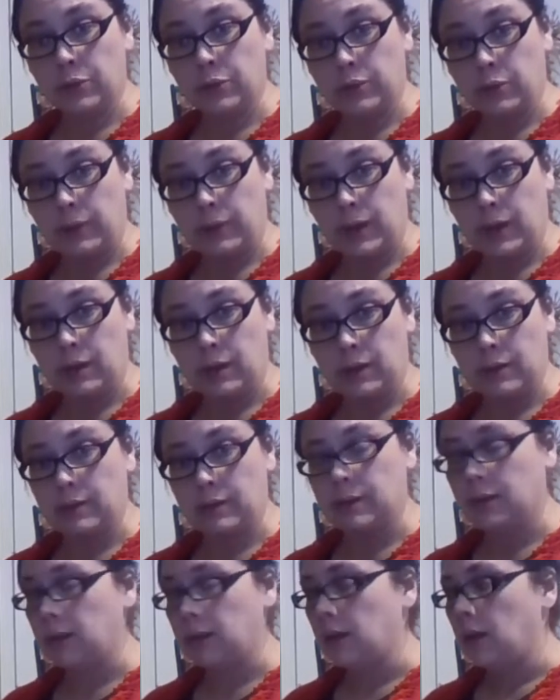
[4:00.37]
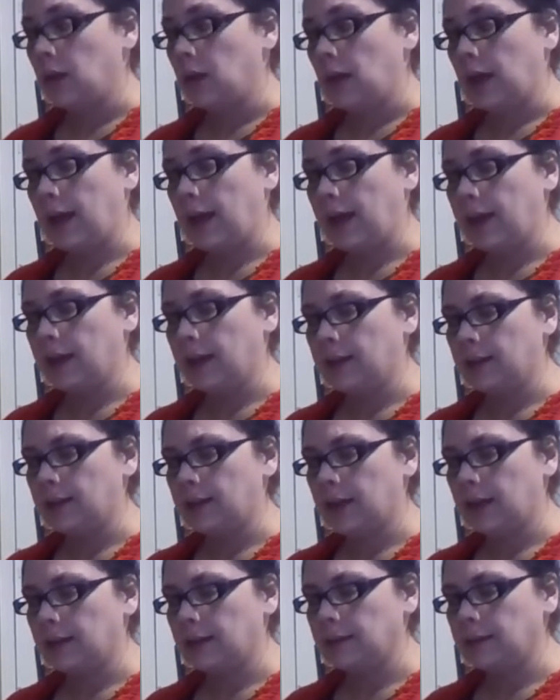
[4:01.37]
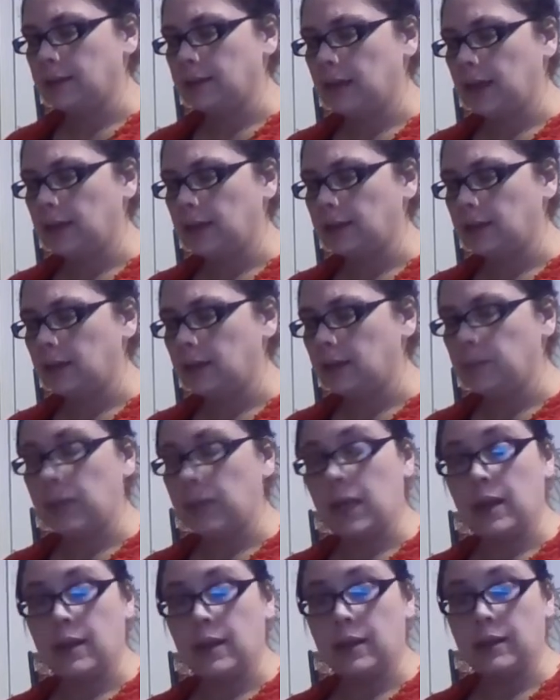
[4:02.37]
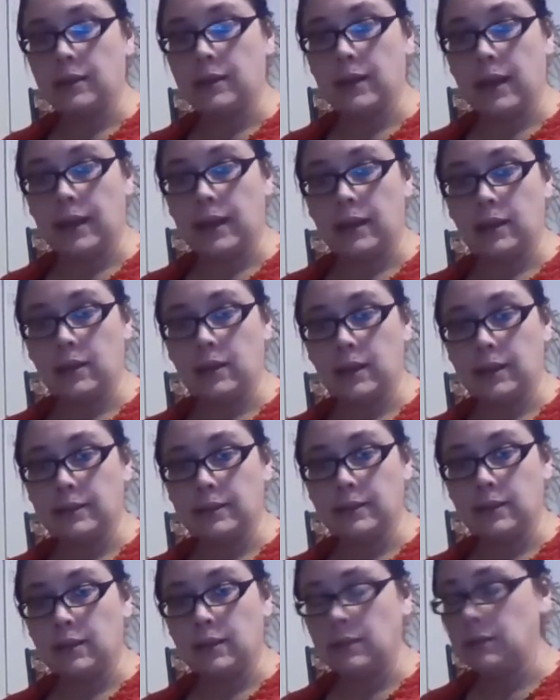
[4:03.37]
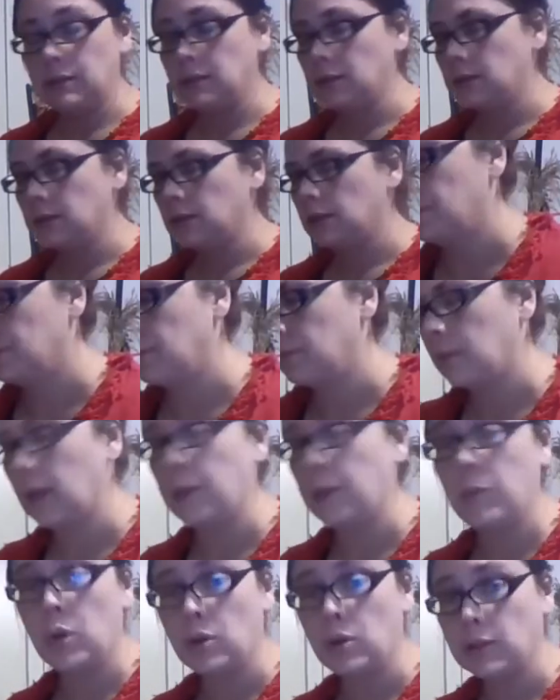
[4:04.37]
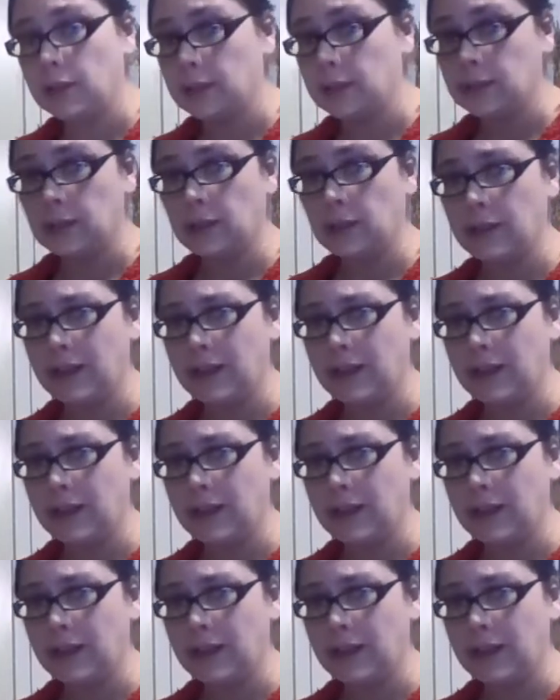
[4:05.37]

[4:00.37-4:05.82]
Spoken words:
it away. And that is the idea behind egg cleansings. I'm holding a duck